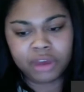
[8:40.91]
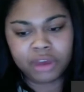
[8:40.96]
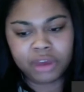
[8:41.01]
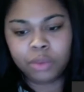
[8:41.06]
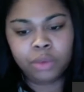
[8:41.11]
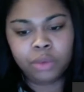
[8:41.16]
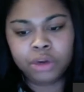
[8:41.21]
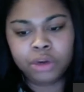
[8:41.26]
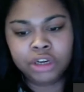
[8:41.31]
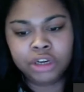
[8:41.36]

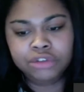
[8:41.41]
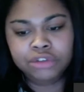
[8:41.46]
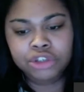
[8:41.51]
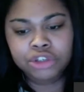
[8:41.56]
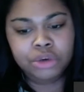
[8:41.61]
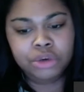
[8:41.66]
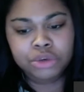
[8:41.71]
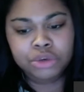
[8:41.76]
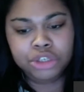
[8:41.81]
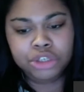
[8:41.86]
It wouldn't have
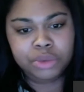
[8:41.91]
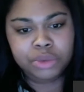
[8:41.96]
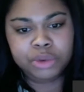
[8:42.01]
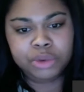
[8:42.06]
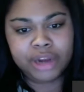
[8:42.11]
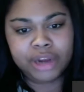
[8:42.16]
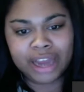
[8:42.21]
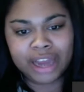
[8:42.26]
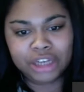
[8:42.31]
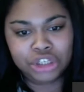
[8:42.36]
showed you what
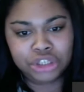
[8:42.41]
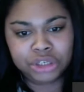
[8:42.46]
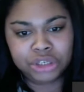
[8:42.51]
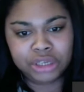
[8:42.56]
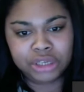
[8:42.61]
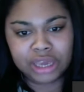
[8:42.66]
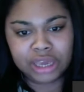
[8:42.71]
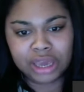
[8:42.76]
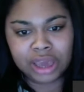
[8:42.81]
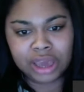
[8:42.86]

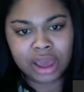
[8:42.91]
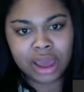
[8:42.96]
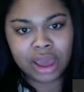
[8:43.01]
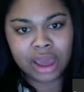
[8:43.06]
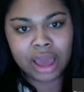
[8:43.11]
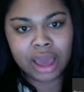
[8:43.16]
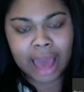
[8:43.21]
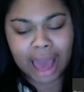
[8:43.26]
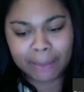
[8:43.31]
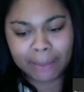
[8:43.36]
actually
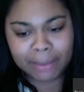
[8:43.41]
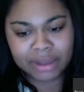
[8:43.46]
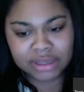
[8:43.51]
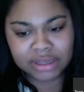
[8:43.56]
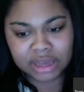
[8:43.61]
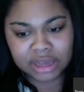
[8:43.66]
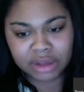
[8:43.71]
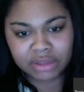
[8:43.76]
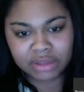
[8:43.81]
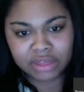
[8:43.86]

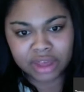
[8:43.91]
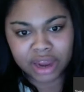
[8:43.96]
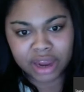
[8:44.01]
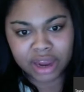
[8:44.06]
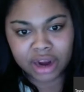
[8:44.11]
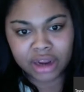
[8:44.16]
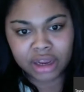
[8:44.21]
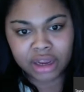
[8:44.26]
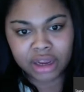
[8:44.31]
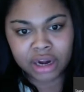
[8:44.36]
happens out
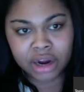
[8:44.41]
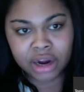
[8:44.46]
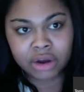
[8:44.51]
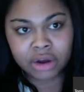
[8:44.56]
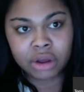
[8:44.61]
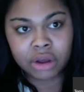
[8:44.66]
there, you know.